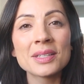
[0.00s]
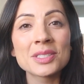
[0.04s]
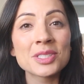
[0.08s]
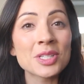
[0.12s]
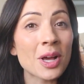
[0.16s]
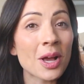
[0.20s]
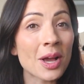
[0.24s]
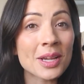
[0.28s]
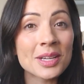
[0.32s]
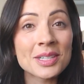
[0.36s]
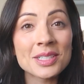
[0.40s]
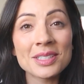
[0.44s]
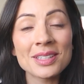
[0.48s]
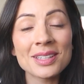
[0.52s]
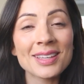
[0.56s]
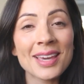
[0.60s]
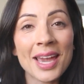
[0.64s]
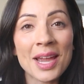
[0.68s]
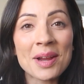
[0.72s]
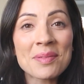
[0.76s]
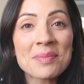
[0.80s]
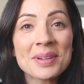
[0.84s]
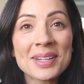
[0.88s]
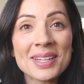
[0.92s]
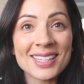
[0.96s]
talking to the
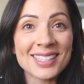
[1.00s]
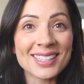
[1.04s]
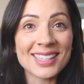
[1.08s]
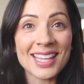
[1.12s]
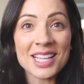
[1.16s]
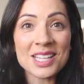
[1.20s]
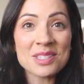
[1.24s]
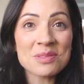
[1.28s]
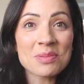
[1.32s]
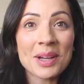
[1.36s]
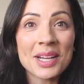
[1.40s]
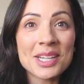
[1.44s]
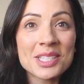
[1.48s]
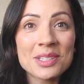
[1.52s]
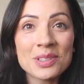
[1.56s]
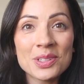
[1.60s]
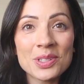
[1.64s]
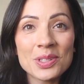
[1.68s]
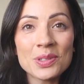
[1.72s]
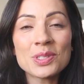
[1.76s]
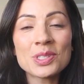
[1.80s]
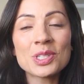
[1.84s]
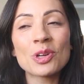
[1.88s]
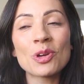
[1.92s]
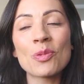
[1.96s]
camera. That's why I do
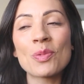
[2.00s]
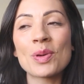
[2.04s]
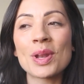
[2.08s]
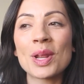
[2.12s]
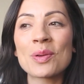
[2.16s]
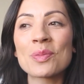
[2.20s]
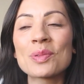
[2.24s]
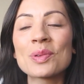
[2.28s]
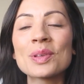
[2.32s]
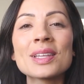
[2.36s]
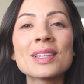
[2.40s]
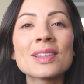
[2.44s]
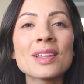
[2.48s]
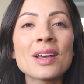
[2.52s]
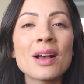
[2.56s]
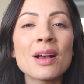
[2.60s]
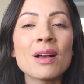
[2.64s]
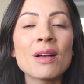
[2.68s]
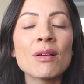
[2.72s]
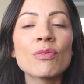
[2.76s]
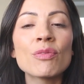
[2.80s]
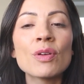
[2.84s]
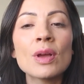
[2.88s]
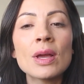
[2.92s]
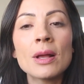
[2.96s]
YouTube, and I really
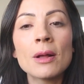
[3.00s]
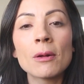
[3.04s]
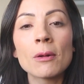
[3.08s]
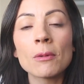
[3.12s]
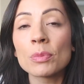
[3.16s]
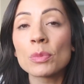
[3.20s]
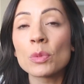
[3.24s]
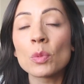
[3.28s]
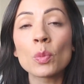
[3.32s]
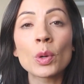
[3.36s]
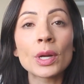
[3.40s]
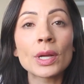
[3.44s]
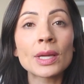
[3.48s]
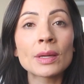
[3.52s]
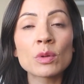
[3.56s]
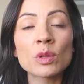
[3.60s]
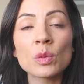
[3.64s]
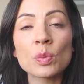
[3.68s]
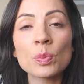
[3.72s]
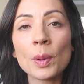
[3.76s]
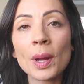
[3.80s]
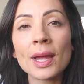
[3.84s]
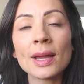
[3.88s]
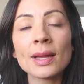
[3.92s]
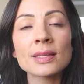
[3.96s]
love working
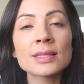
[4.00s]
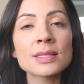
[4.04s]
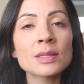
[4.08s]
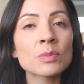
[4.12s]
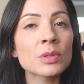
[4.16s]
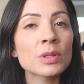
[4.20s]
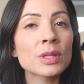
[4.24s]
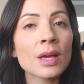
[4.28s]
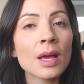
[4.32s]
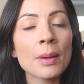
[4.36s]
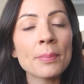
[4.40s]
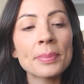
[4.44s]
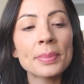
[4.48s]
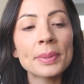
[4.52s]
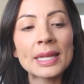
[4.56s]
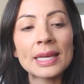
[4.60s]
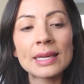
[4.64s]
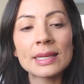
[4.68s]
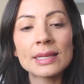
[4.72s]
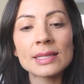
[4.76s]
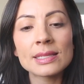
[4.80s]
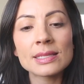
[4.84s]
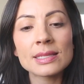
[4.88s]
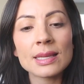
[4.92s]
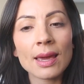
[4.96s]
with brands and with
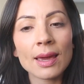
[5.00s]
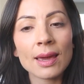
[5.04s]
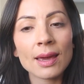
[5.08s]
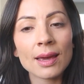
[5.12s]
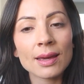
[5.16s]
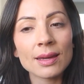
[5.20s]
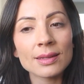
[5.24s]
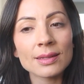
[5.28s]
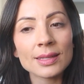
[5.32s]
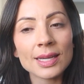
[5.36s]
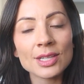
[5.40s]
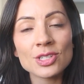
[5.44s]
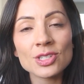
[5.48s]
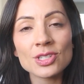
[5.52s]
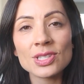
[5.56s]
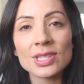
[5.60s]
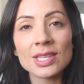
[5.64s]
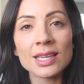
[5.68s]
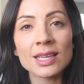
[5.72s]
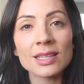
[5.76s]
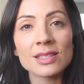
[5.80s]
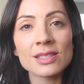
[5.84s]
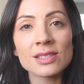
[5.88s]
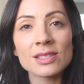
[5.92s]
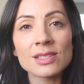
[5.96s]
companies, and I just
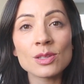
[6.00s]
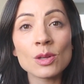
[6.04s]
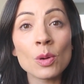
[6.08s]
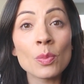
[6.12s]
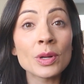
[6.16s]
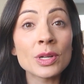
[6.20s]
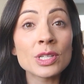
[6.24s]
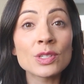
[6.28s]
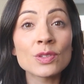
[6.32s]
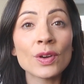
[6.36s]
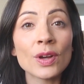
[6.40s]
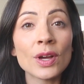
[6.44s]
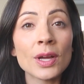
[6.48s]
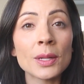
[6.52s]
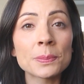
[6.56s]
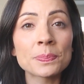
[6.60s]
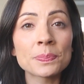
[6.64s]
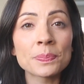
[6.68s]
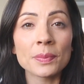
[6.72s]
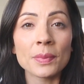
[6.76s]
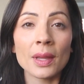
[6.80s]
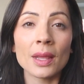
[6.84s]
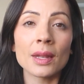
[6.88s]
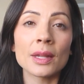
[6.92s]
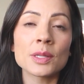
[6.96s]
think it's so much fun.
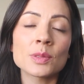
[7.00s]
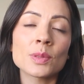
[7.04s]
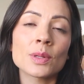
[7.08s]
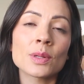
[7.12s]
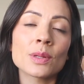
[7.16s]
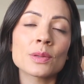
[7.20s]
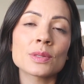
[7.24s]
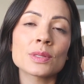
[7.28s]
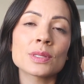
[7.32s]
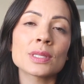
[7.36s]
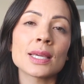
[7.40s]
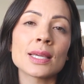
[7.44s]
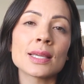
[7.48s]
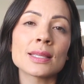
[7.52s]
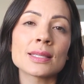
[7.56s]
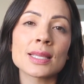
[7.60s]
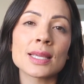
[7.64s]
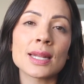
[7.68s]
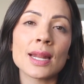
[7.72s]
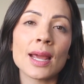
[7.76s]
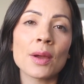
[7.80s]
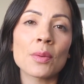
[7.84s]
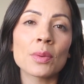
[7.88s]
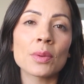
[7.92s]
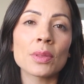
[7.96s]
And it's one of those things
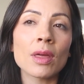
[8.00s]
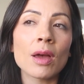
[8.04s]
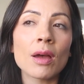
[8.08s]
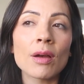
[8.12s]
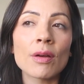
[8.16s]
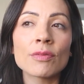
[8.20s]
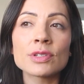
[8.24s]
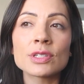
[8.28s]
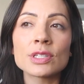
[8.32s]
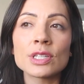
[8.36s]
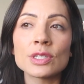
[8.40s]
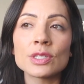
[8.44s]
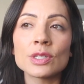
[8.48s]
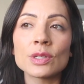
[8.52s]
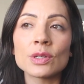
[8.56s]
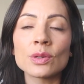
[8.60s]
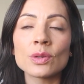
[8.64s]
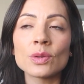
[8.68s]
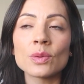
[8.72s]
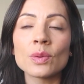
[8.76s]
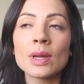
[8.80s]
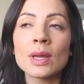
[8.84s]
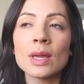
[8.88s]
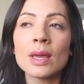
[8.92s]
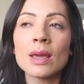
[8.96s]
that I would love to
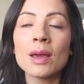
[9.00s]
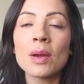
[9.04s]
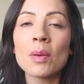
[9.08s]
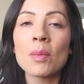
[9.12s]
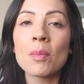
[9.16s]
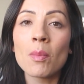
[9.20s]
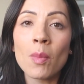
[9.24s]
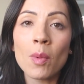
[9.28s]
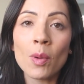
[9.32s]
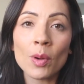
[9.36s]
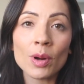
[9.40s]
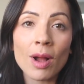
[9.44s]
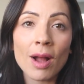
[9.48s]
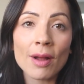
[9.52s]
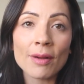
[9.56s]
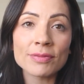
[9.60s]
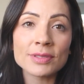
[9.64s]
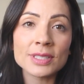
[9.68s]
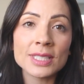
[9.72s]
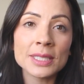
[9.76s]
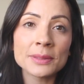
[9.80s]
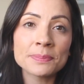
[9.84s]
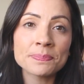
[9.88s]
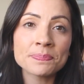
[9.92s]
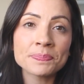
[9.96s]
do more
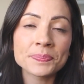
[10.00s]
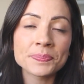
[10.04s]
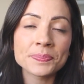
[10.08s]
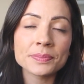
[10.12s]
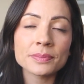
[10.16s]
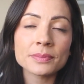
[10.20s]
often.